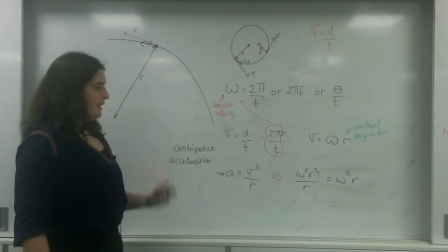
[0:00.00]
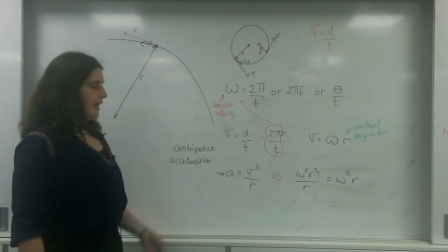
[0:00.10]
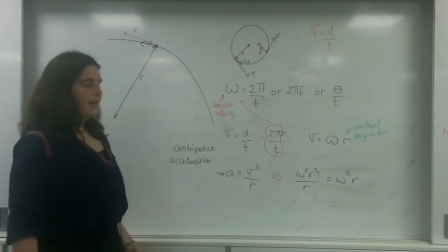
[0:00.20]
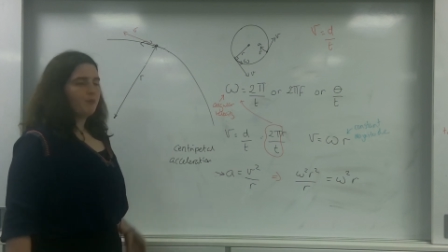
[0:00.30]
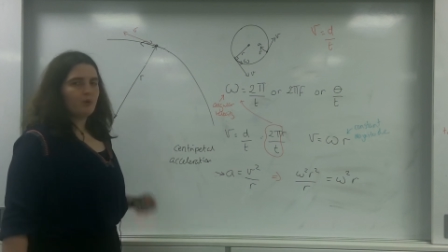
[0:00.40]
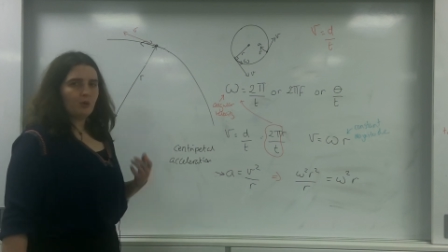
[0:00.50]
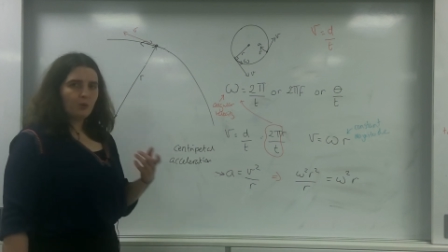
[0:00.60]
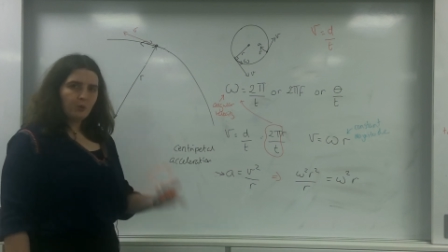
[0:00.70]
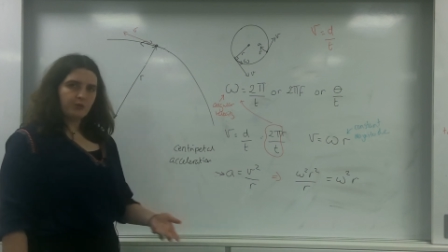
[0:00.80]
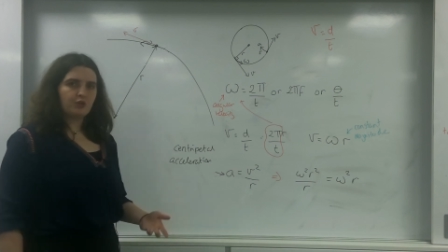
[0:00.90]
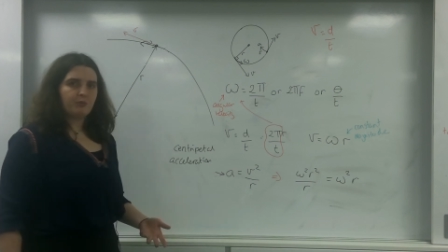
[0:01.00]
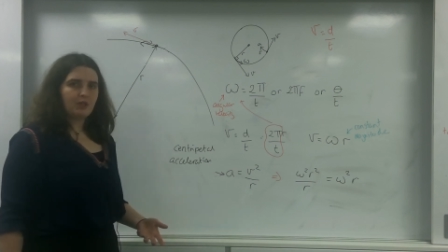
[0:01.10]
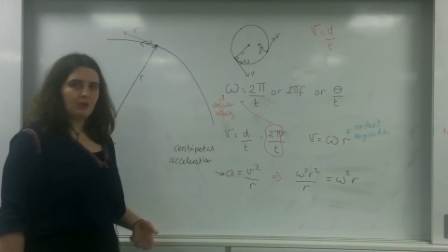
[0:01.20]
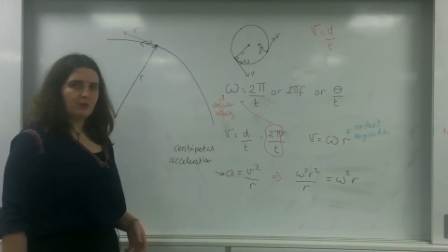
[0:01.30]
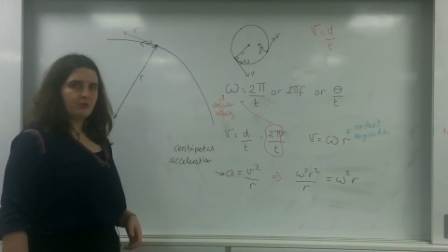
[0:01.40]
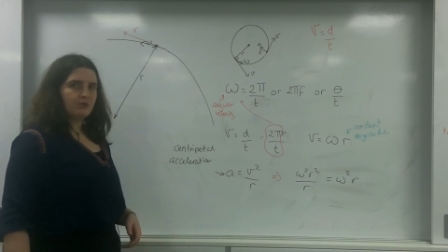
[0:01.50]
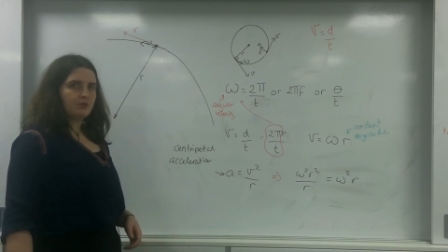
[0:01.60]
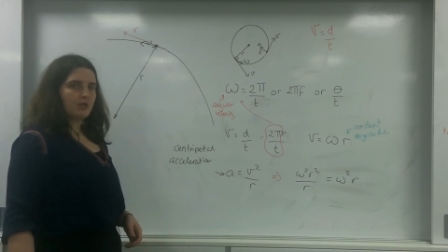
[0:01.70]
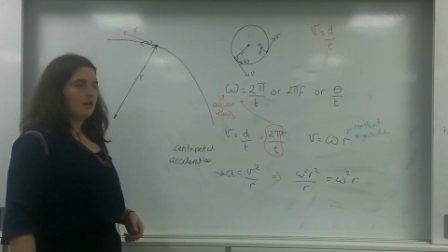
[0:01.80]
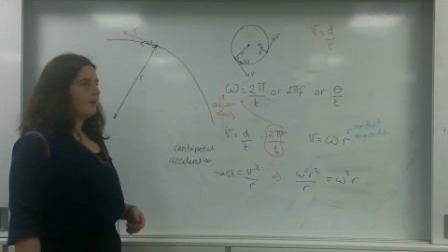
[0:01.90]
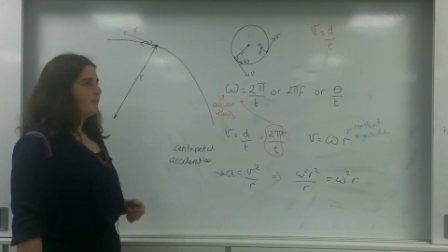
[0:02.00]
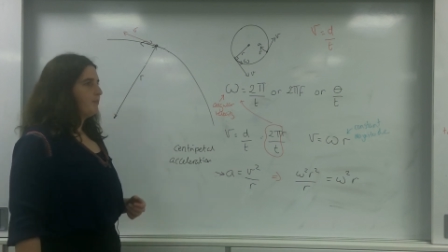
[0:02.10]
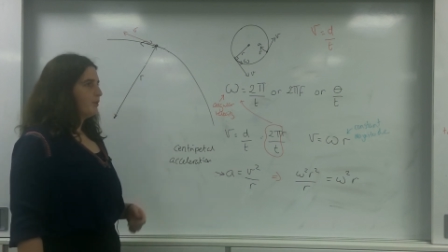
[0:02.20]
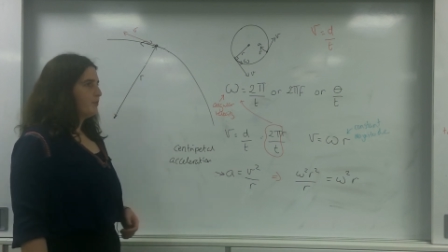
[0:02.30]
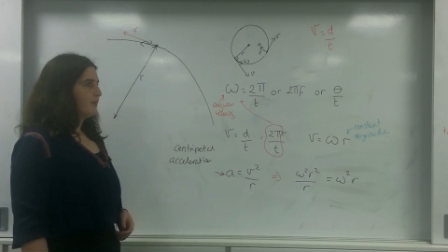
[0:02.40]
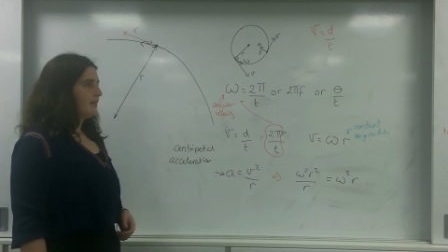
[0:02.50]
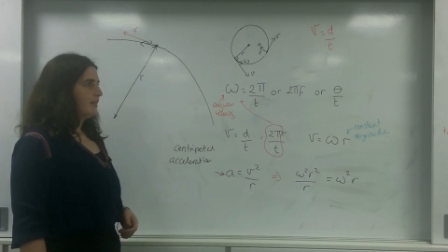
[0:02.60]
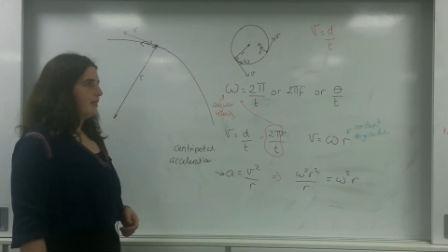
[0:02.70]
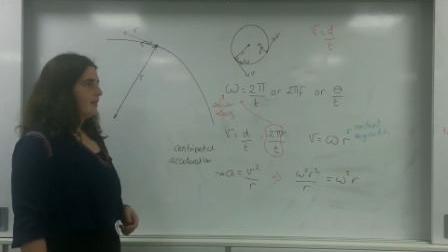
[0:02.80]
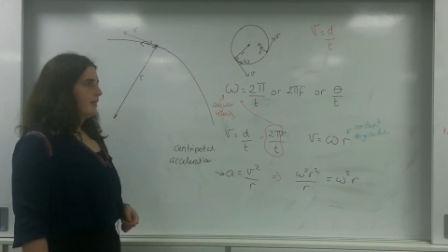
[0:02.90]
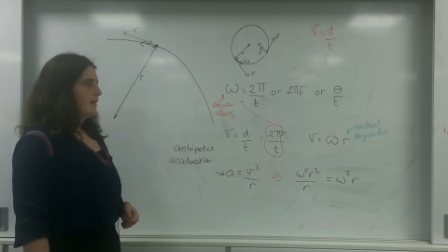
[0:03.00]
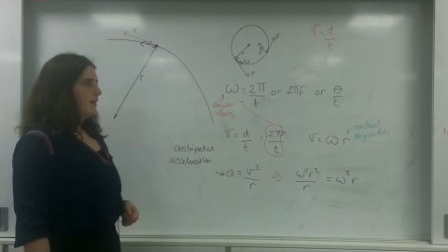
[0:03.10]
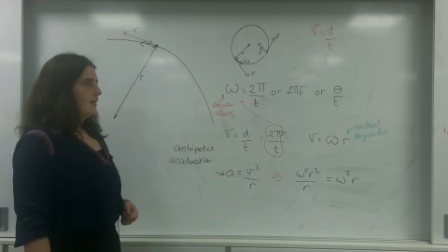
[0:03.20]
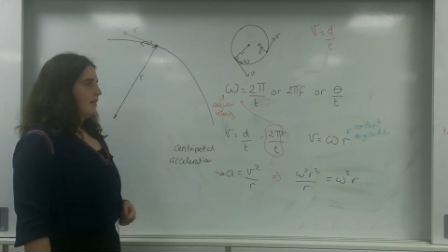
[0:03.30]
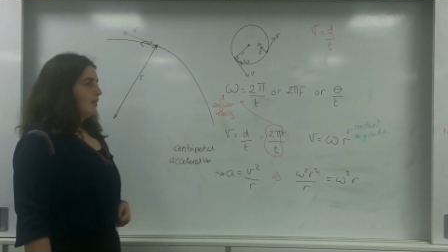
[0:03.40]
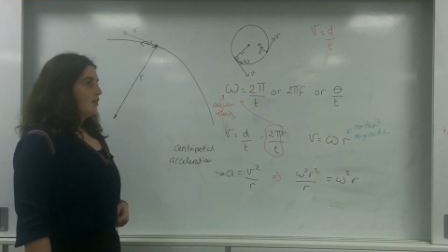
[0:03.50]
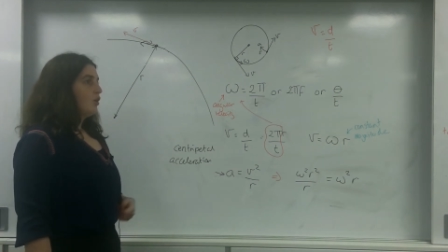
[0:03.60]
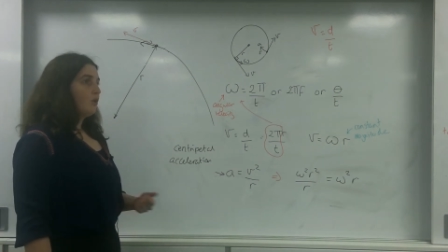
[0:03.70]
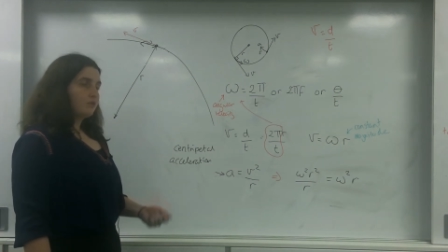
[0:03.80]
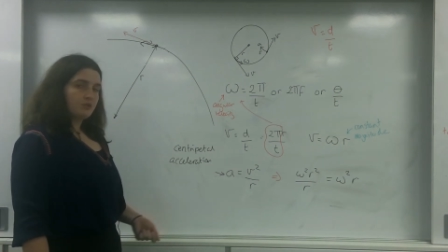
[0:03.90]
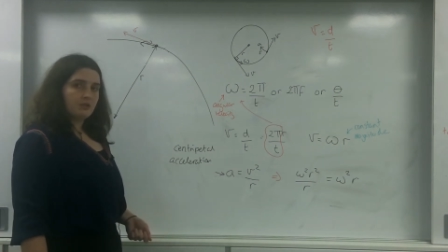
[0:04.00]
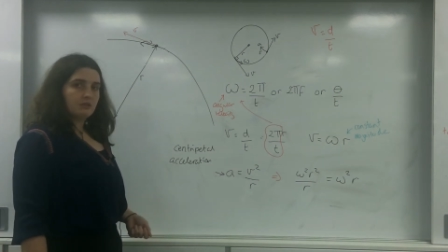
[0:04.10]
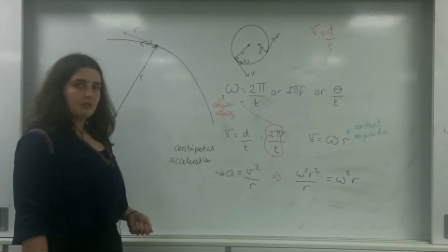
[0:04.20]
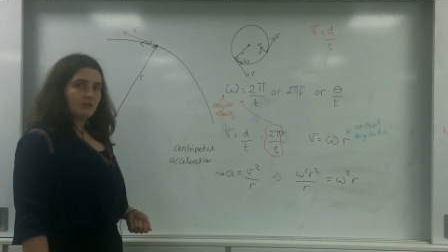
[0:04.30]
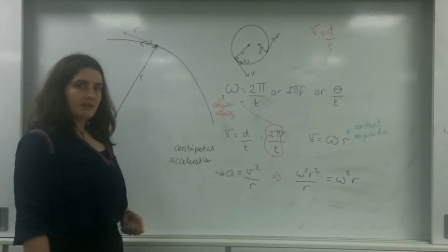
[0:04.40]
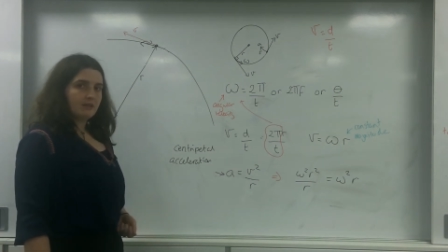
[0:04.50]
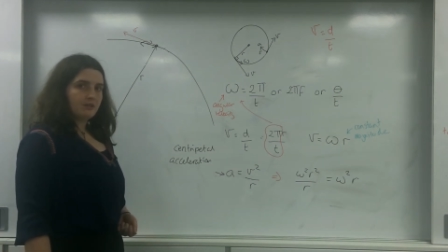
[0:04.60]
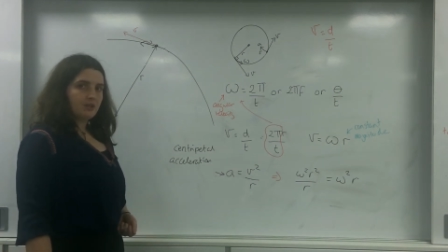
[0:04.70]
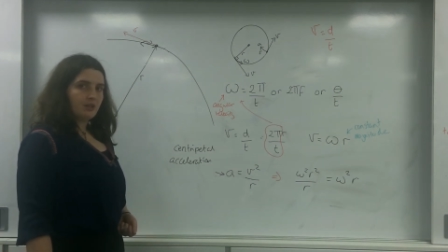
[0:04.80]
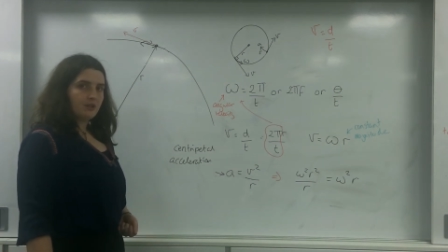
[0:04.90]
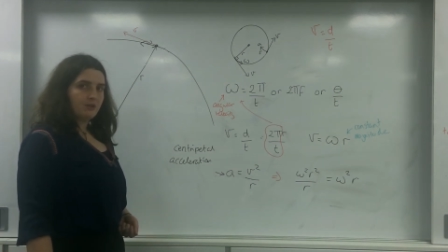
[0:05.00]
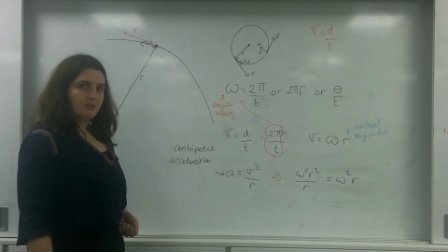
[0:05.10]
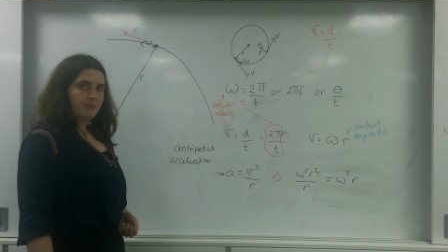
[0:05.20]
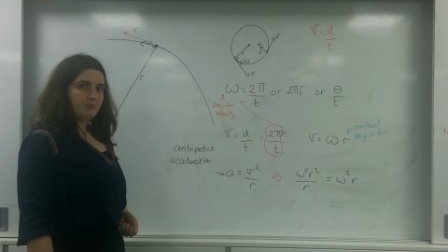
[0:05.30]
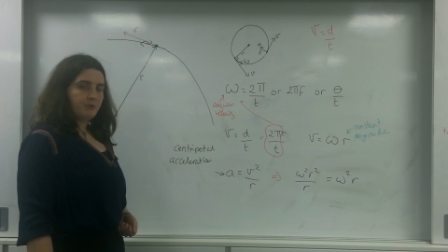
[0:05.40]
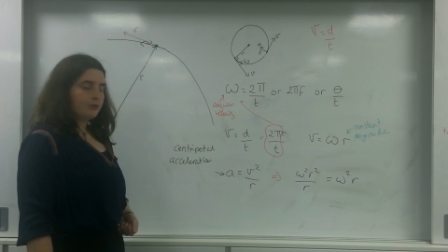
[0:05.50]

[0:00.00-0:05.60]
again will also be const, um, would be constant around the circle